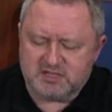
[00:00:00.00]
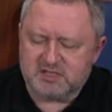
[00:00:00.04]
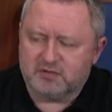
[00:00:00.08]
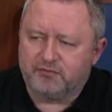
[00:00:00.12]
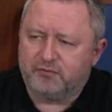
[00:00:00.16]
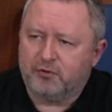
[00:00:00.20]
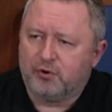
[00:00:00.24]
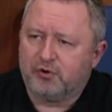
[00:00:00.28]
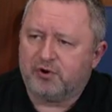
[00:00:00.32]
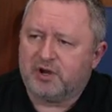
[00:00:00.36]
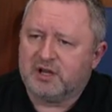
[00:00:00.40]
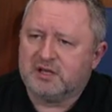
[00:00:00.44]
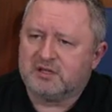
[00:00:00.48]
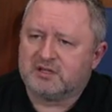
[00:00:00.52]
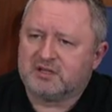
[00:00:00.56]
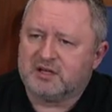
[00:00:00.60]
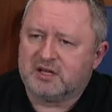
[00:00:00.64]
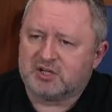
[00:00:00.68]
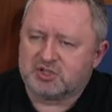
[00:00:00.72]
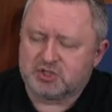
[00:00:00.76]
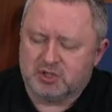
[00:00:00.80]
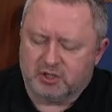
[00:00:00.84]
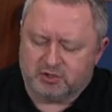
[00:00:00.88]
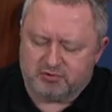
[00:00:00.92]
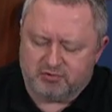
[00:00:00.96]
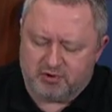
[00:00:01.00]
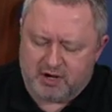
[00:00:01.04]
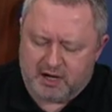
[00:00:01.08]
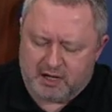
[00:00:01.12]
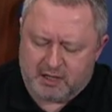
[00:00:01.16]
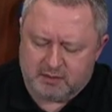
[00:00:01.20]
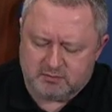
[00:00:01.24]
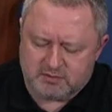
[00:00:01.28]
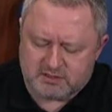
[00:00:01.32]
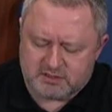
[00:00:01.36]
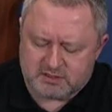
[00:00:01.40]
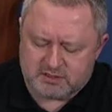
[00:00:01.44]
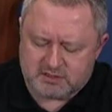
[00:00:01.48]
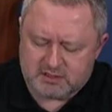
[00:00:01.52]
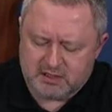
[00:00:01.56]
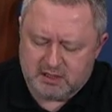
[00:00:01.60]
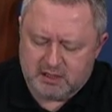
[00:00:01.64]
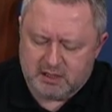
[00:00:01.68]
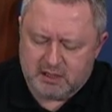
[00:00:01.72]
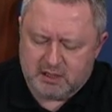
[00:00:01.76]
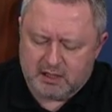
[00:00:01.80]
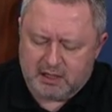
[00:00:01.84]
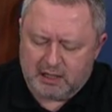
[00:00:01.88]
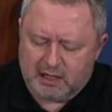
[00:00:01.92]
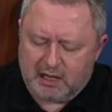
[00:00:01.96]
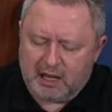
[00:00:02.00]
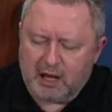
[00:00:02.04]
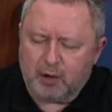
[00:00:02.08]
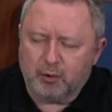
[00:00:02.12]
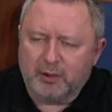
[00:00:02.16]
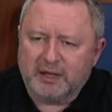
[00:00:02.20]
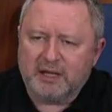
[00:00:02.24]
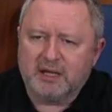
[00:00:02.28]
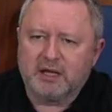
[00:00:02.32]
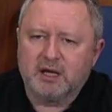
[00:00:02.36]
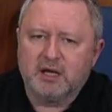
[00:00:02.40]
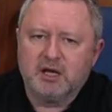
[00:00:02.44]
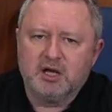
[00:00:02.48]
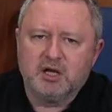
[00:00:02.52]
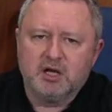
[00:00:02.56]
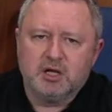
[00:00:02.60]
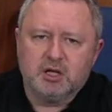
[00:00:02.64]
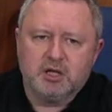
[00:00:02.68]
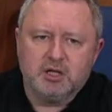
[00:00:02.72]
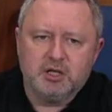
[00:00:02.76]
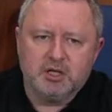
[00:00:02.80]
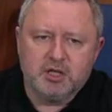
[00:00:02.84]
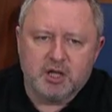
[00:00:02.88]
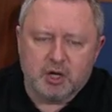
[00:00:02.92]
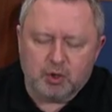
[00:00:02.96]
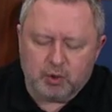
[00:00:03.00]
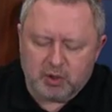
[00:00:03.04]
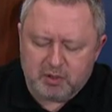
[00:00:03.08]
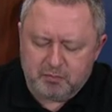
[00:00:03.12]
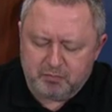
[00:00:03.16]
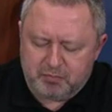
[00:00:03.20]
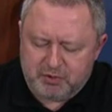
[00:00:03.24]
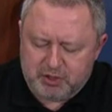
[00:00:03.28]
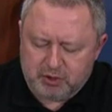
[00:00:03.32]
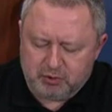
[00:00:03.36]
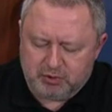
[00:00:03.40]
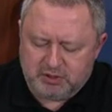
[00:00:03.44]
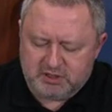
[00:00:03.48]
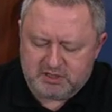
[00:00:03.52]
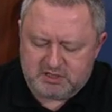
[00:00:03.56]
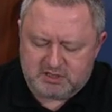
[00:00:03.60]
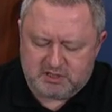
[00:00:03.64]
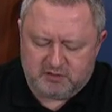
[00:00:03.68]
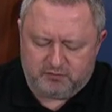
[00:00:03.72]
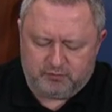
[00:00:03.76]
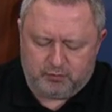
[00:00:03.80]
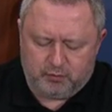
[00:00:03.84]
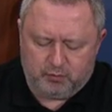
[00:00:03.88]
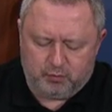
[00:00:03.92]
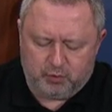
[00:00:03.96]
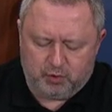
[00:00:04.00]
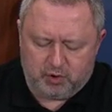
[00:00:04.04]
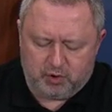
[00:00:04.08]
for international crimes, allowing no impunity for war